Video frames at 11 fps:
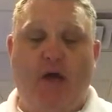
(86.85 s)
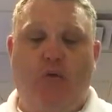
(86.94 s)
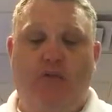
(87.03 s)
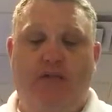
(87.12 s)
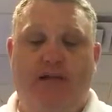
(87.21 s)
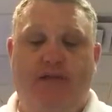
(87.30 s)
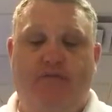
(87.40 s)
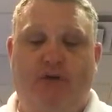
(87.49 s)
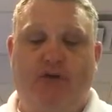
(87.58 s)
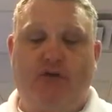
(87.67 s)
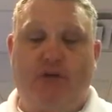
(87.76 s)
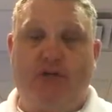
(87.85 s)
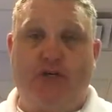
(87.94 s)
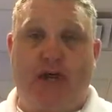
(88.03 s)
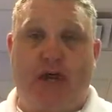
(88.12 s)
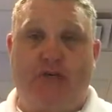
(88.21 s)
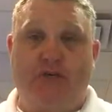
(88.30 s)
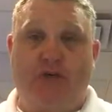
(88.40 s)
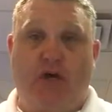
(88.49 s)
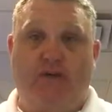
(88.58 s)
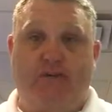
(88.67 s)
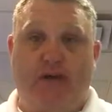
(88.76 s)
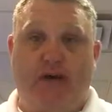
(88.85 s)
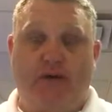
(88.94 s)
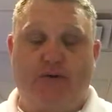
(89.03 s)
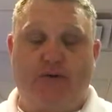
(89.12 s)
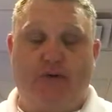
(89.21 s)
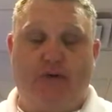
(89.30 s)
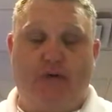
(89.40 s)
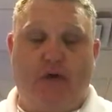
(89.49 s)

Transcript: will take the frustration out of starting fires.